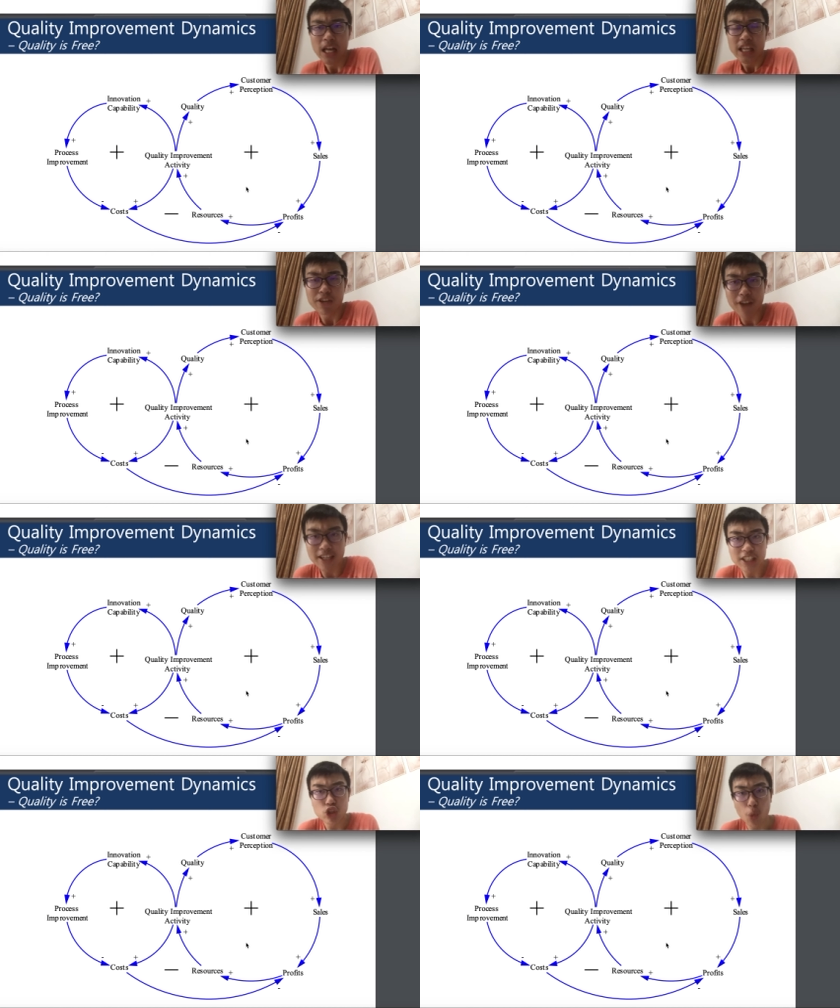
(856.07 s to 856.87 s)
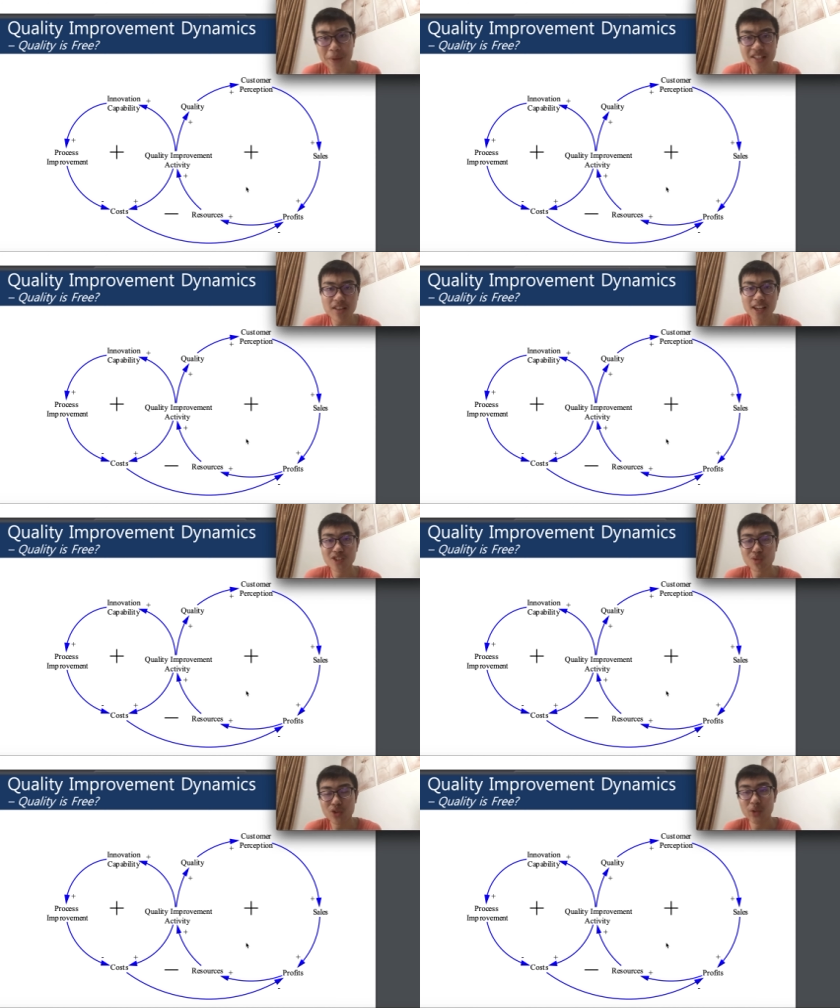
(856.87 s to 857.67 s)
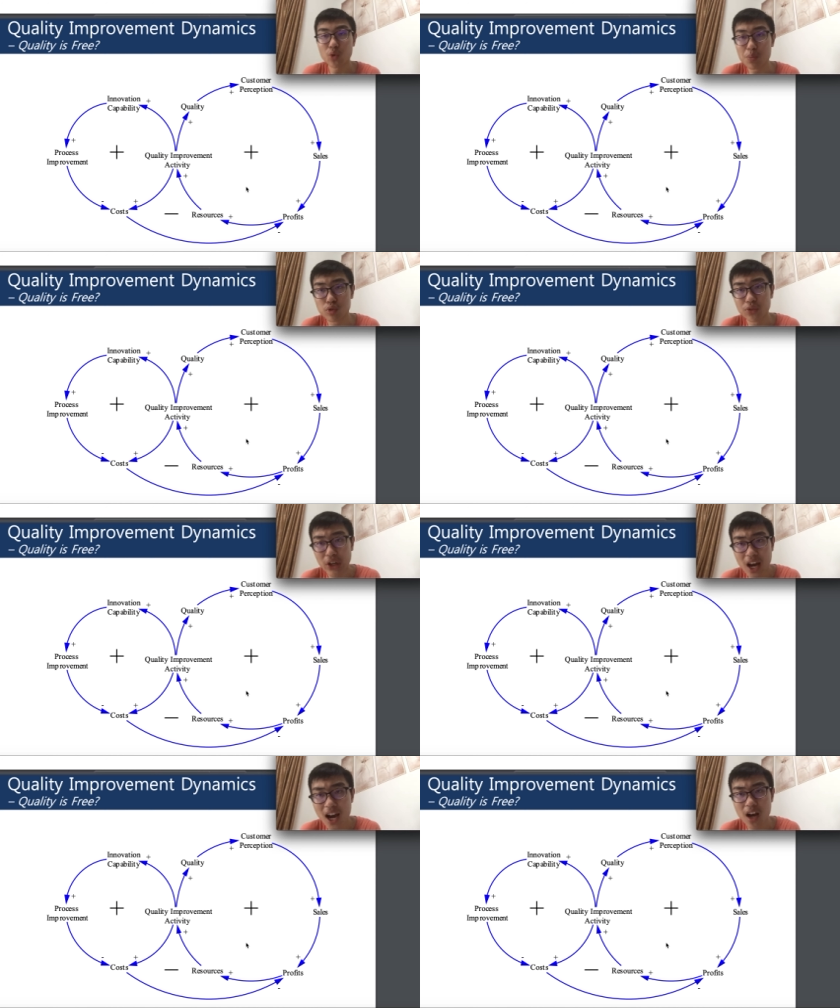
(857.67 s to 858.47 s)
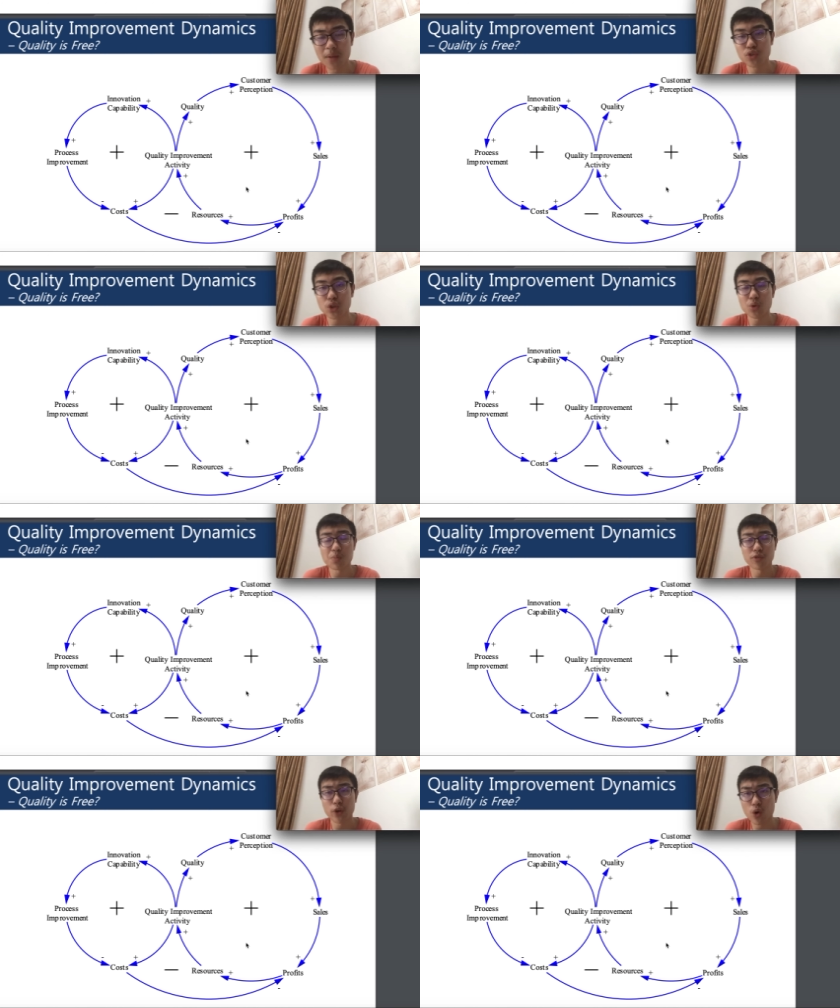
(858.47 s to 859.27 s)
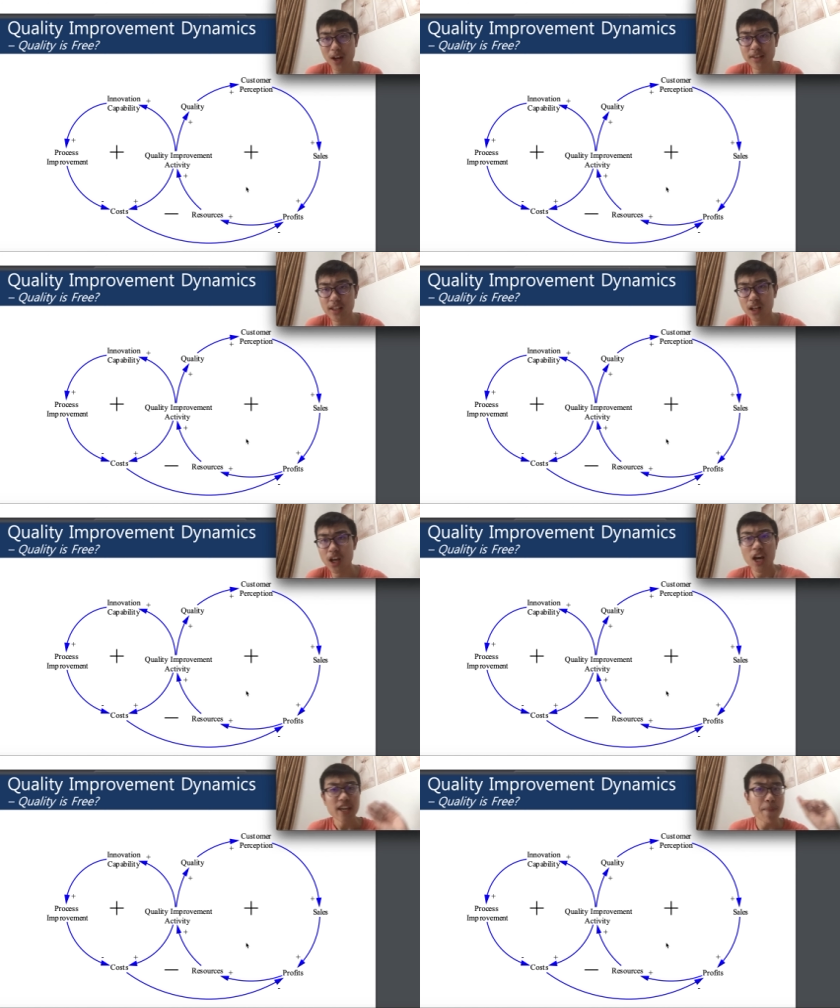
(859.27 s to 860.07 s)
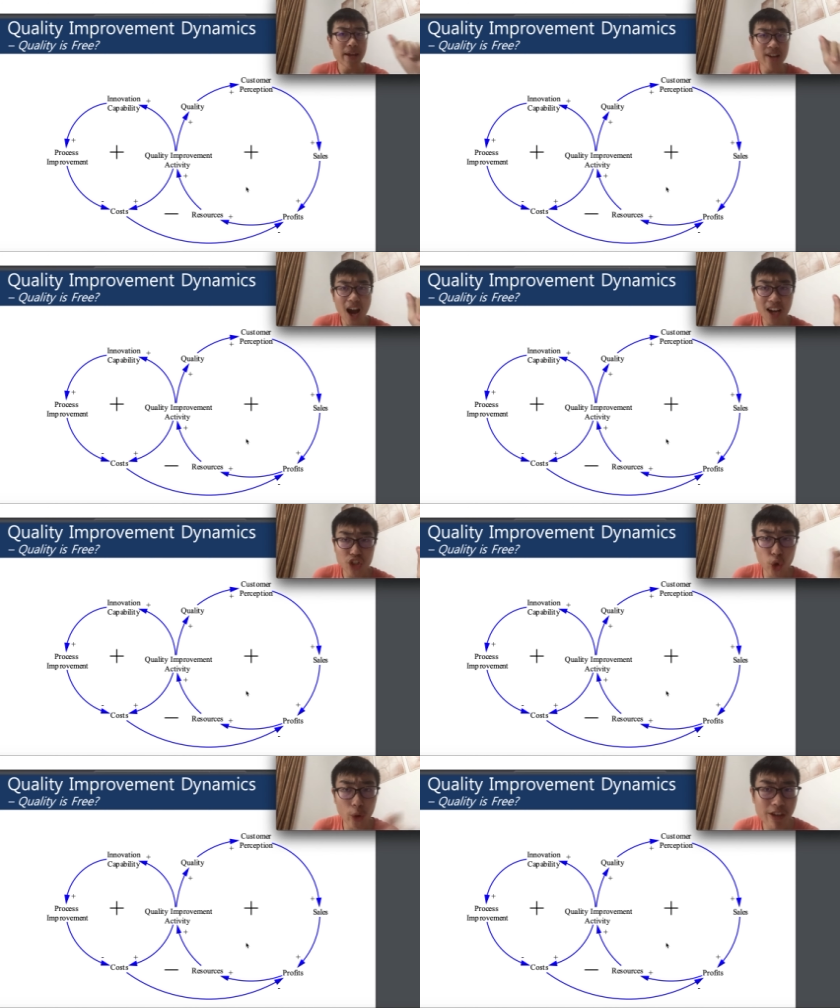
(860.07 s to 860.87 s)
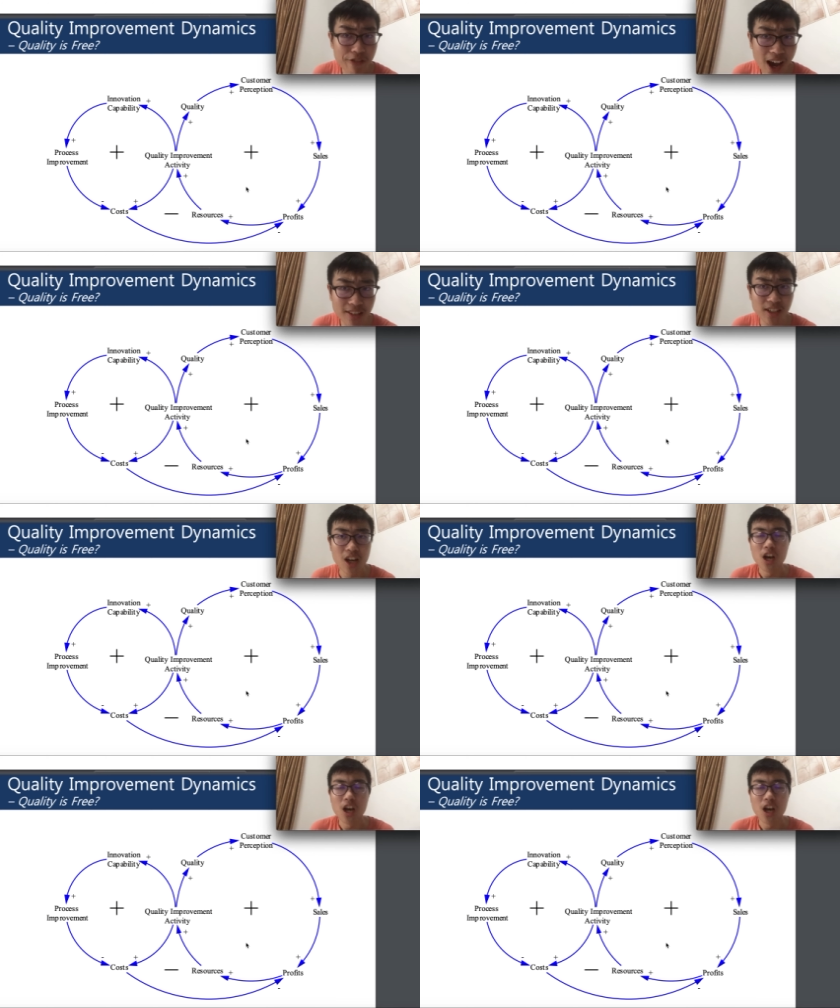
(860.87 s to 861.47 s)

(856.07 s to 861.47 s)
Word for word: invest in your business to try to improve the car, um, try to improve the quality, it may not show effects.